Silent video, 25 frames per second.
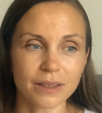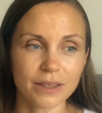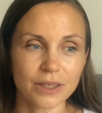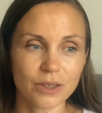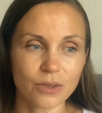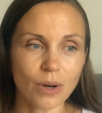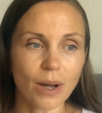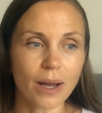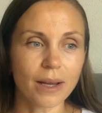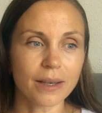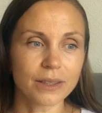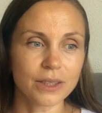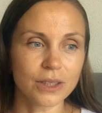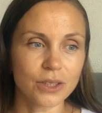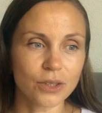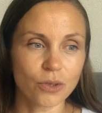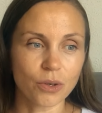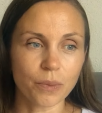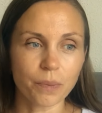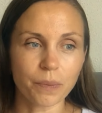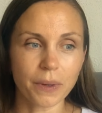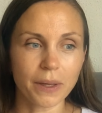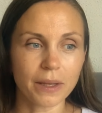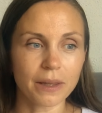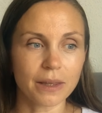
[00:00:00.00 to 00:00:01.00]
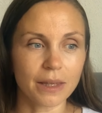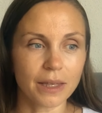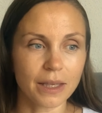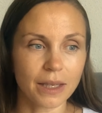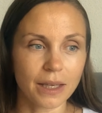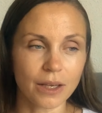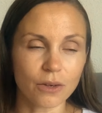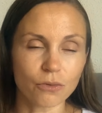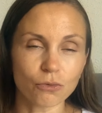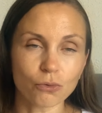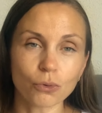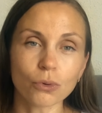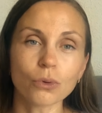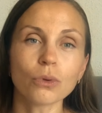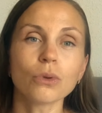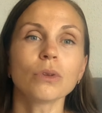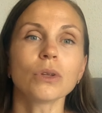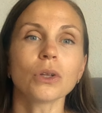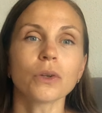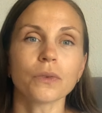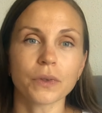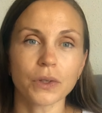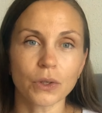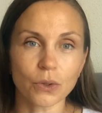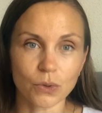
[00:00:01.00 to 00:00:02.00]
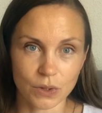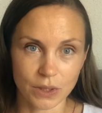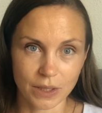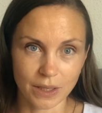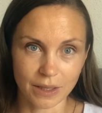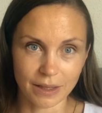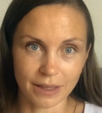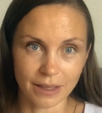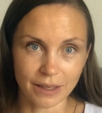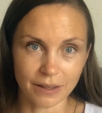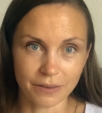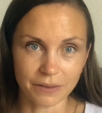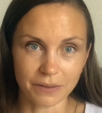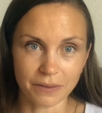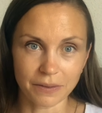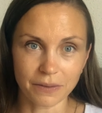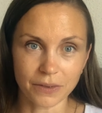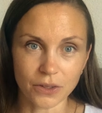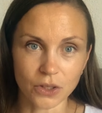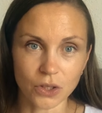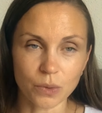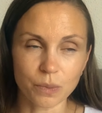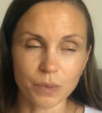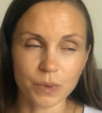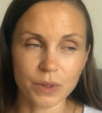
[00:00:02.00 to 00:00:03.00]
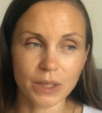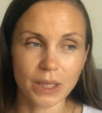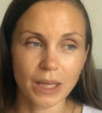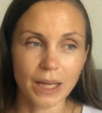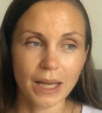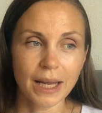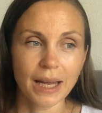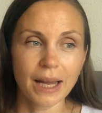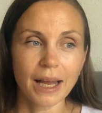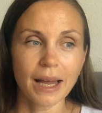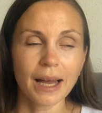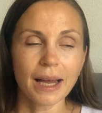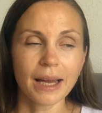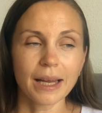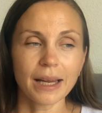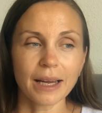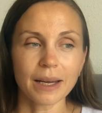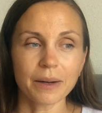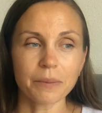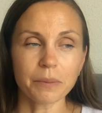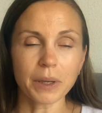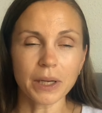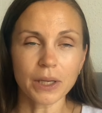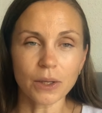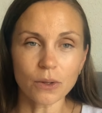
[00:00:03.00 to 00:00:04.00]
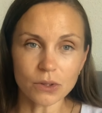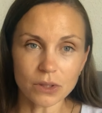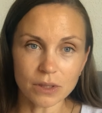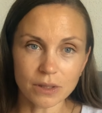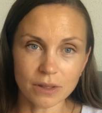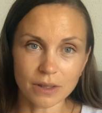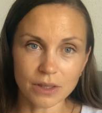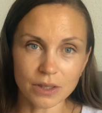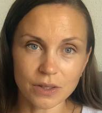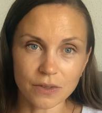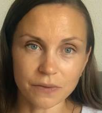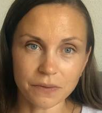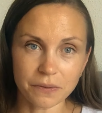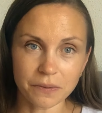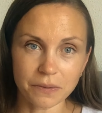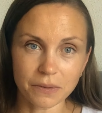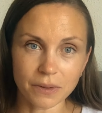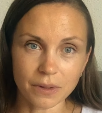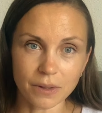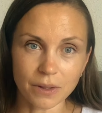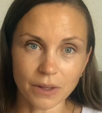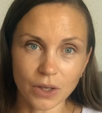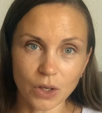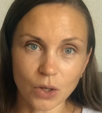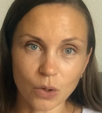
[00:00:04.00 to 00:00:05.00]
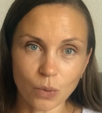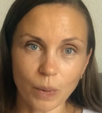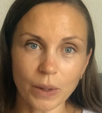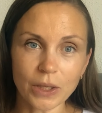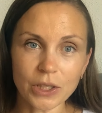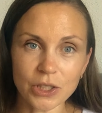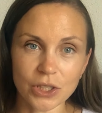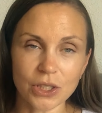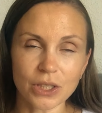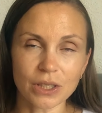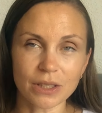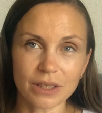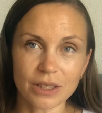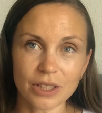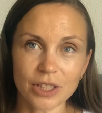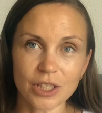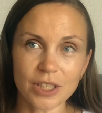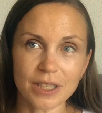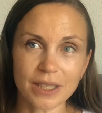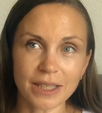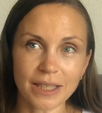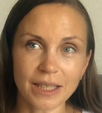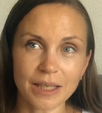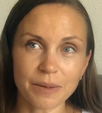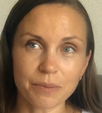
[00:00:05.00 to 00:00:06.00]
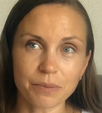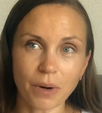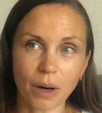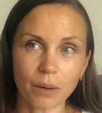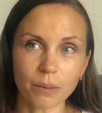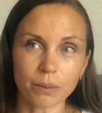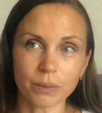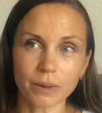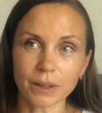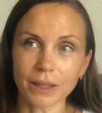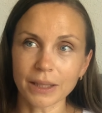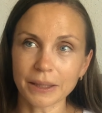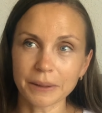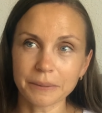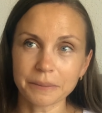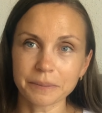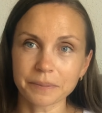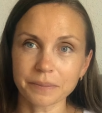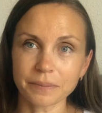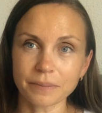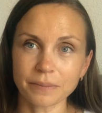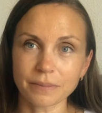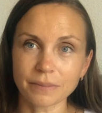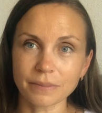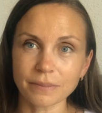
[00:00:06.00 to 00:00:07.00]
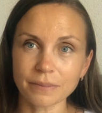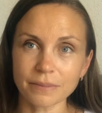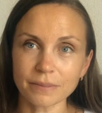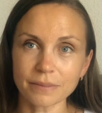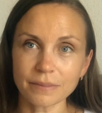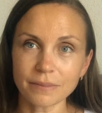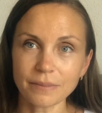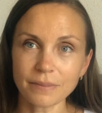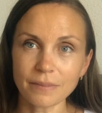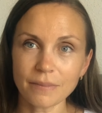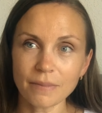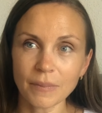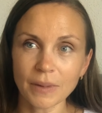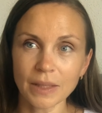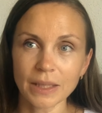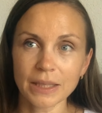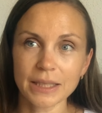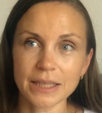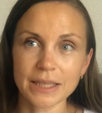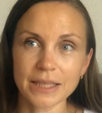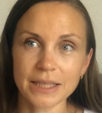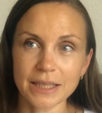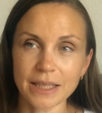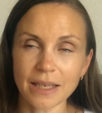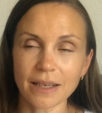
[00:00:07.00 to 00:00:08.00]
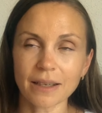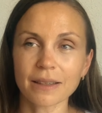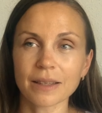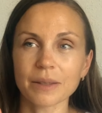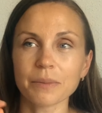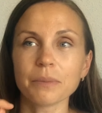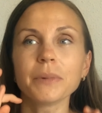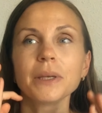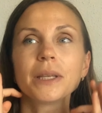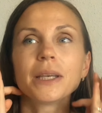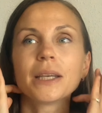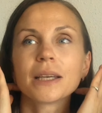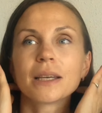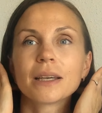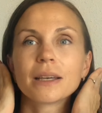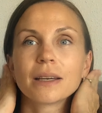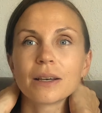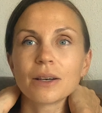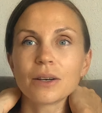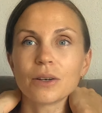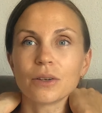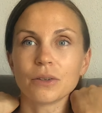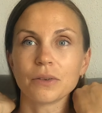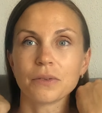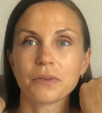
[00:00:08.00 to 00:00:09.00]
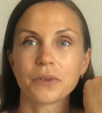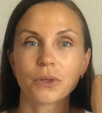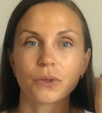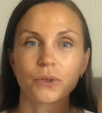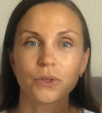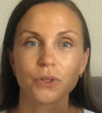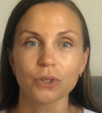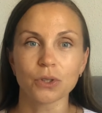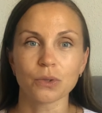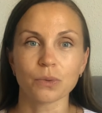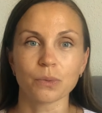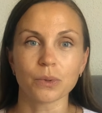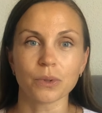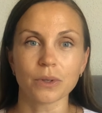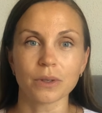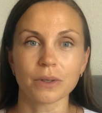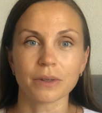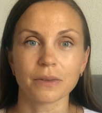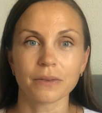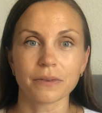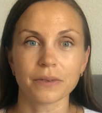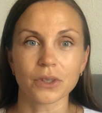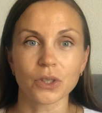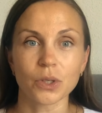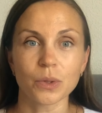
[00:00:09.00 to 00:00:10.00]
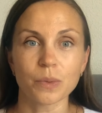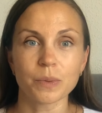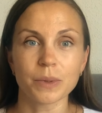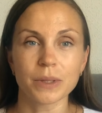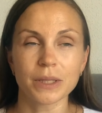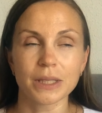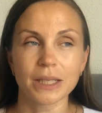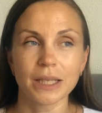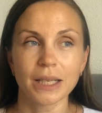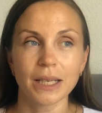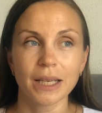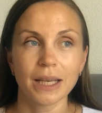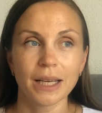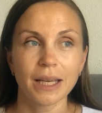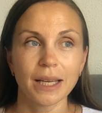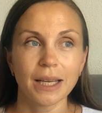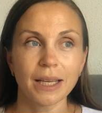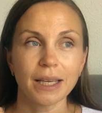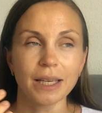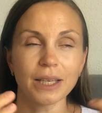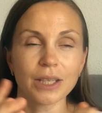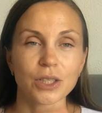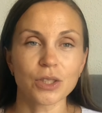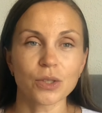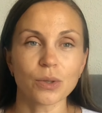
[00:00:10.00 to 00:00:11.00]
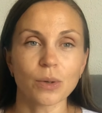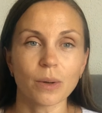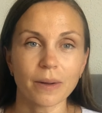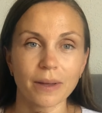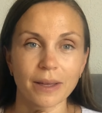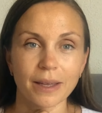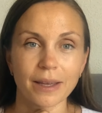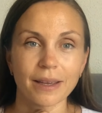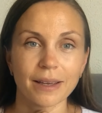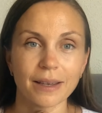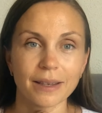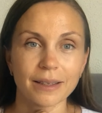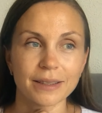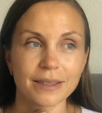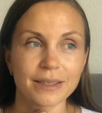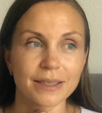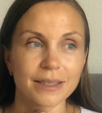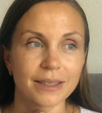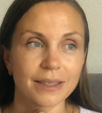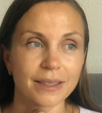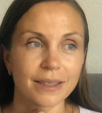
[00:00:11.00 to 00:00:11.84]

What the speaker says: trying to repeat the rule of using the verbs, by using this question, she probably stuck the meaning of those two verbs into our head